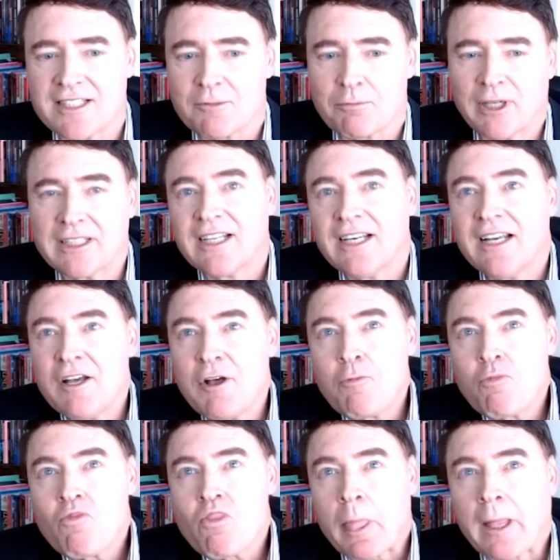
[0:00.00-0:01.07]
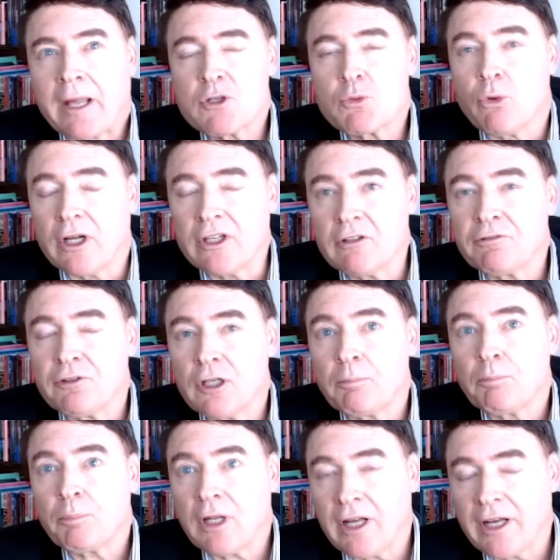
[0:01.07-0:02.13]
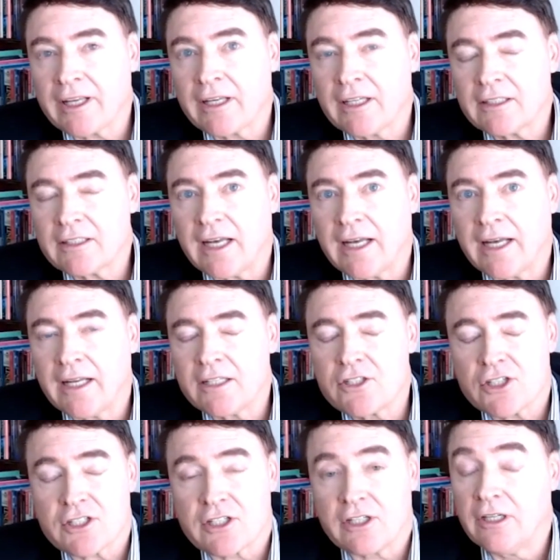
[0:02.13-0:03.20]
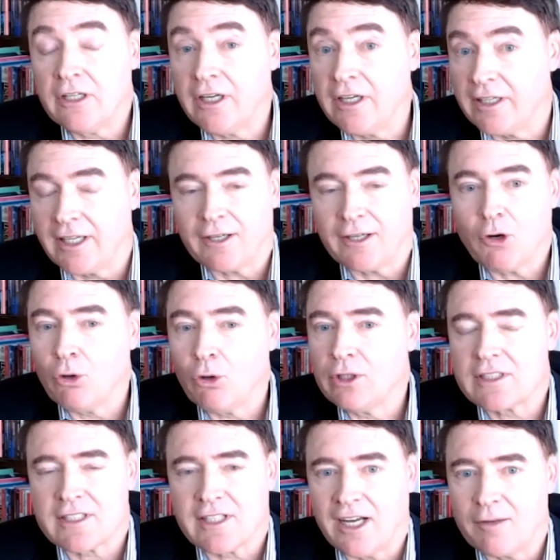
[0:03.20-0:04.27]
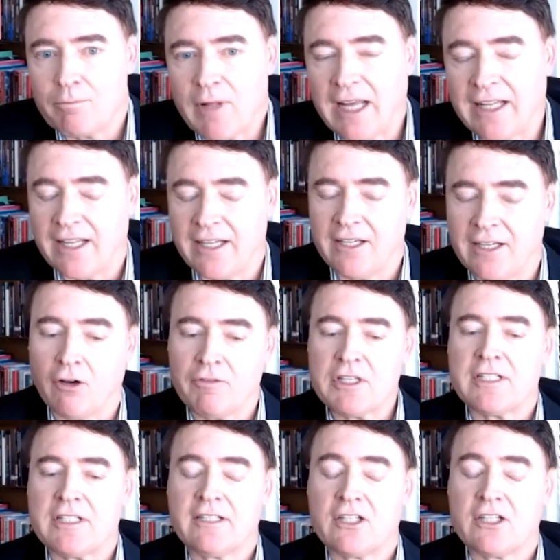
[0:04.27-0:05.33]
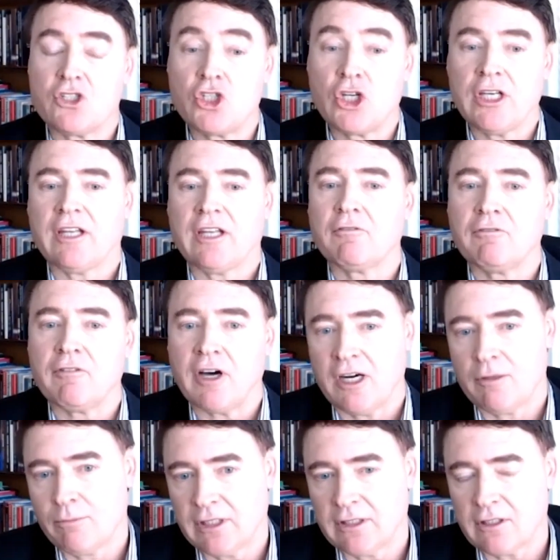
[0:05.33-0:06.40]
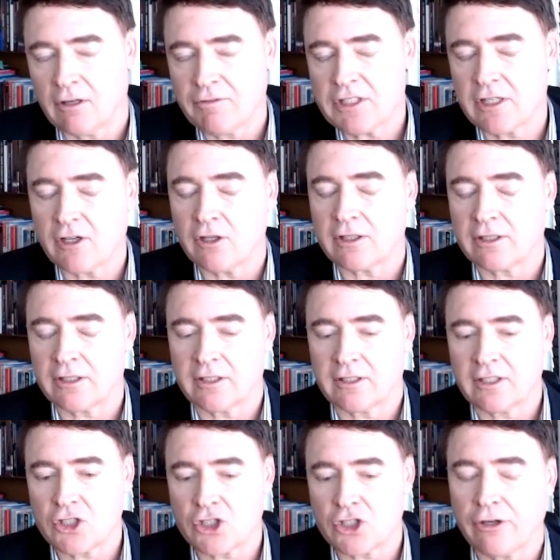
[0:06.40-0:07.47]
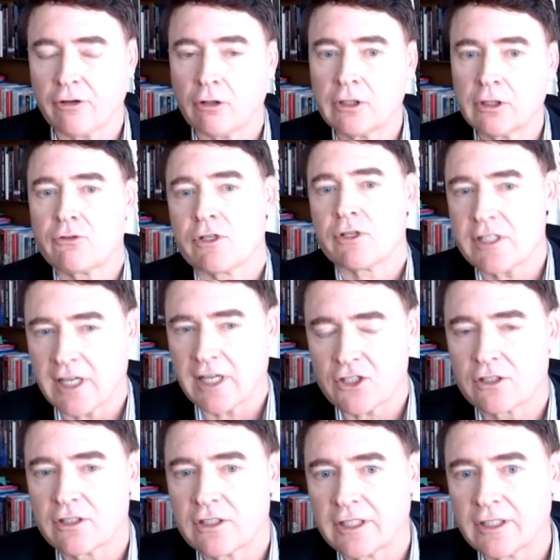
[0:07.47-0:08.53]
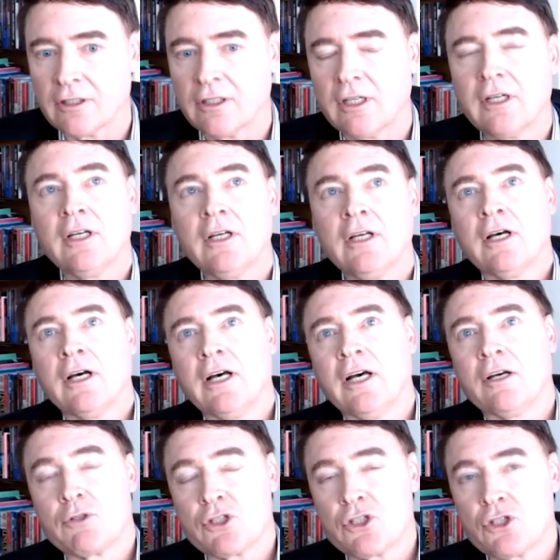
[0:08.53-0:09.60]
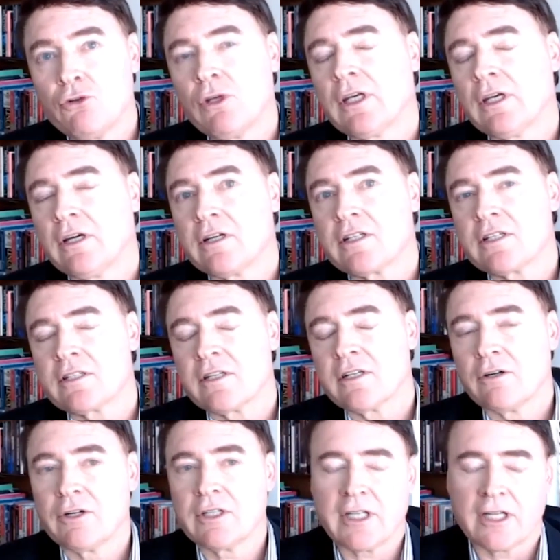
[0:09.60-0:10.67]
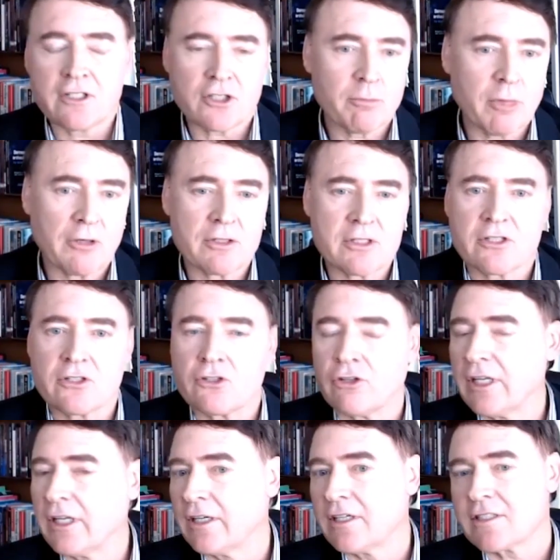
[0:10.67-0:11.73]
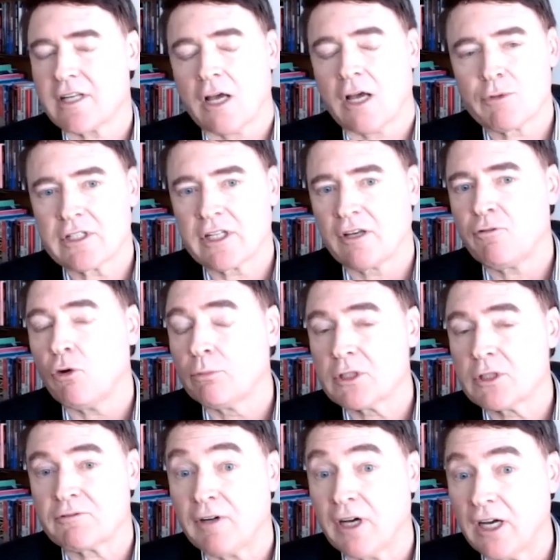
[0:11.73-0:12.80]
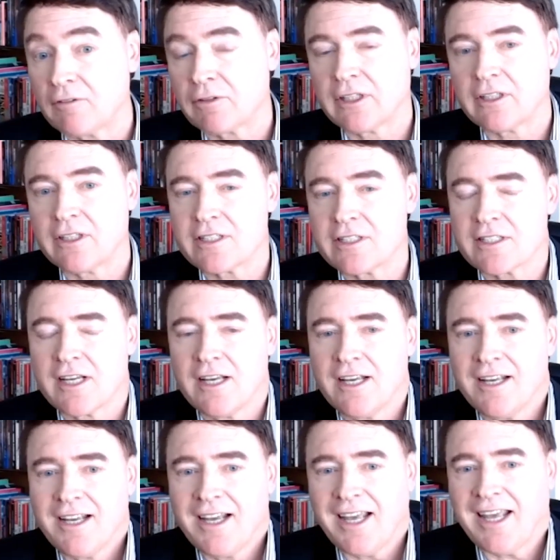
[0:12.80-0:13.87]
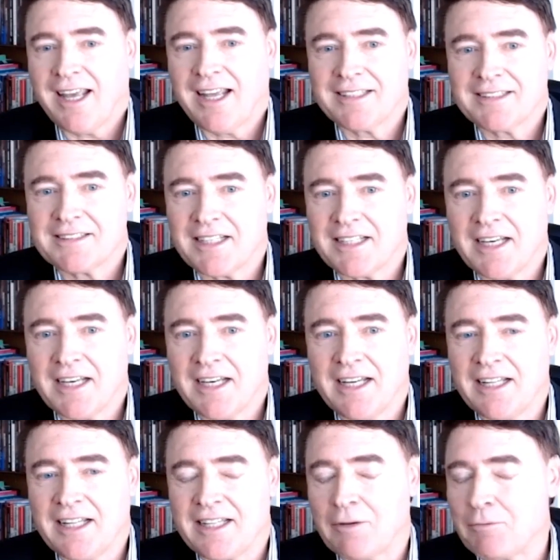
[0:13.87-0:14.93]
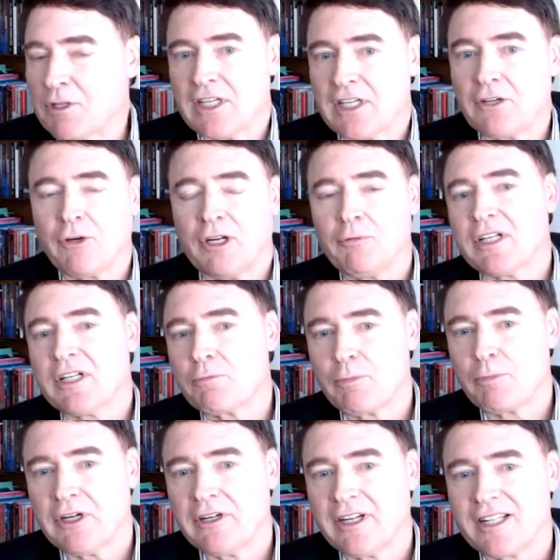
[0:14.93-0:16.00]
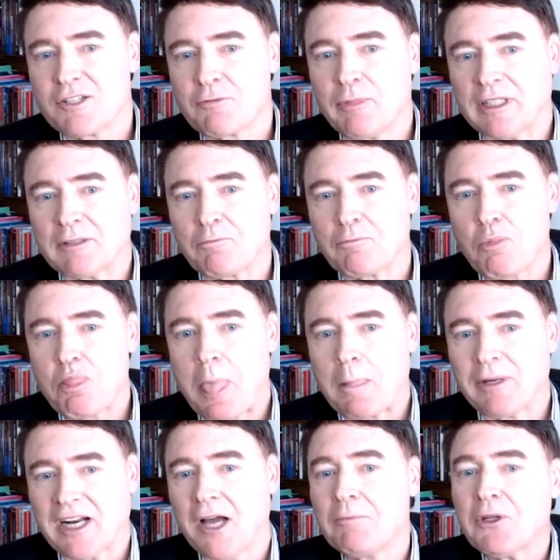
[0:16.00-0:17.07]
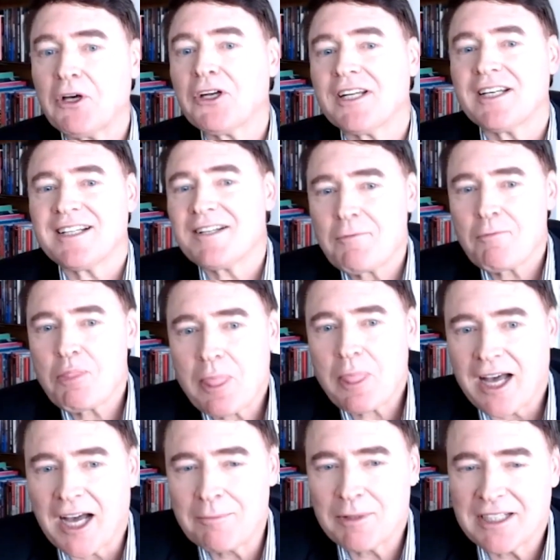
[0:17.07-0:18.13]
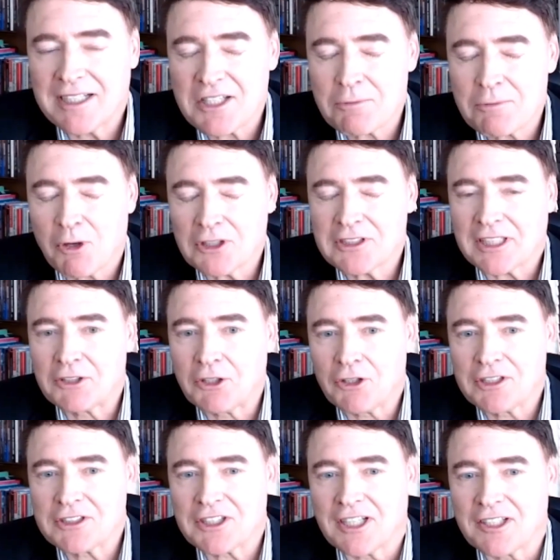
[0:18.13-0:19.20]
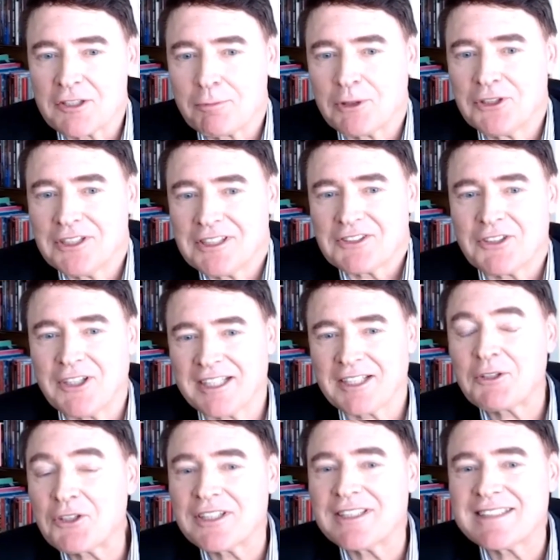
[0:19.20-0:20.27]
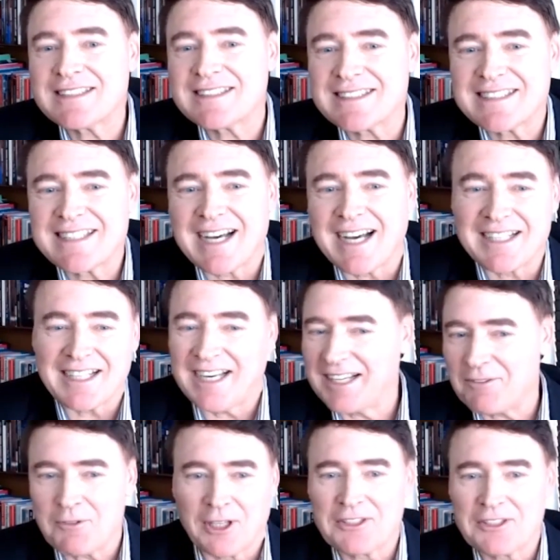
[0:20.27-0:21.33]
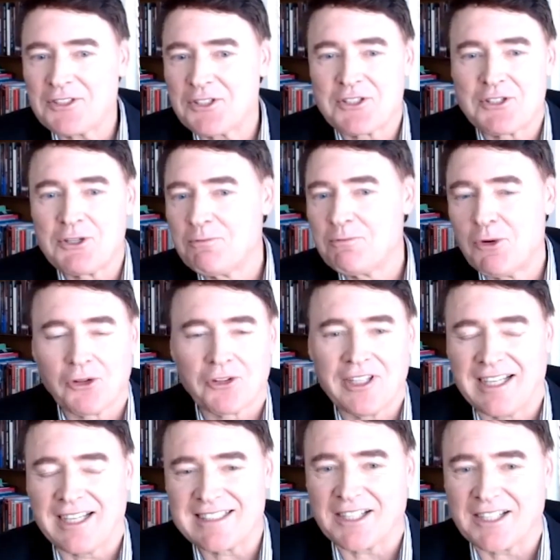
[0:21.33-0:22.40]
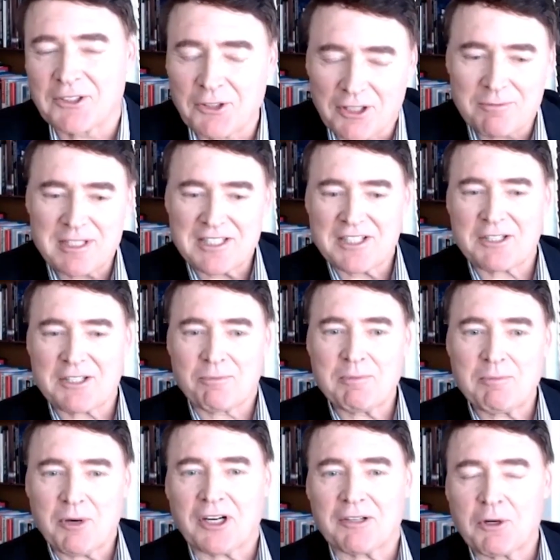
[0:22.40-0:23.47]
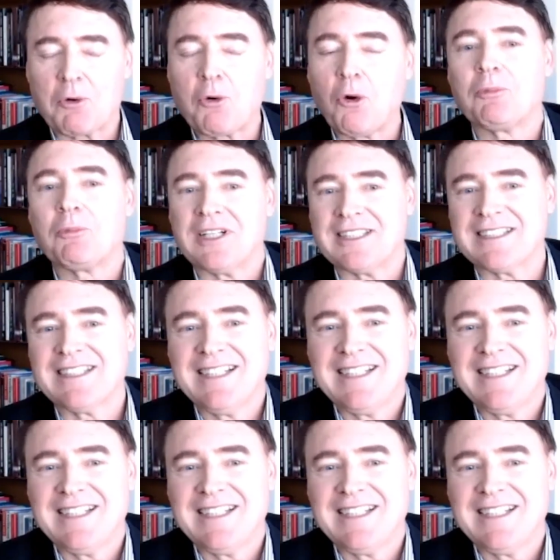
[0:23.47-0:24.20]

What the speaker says: But it was wonderful applying it and just learning all the time. And obviously the G environment, obviously the shareholder transaction deal was 2 years, retention bonus is 3 years. I was there for almost 5 years. And that was an incredible experience. But I'm a smart technology entrepreneur, so I wanted to do more things. I couldn't just be part of a corporate.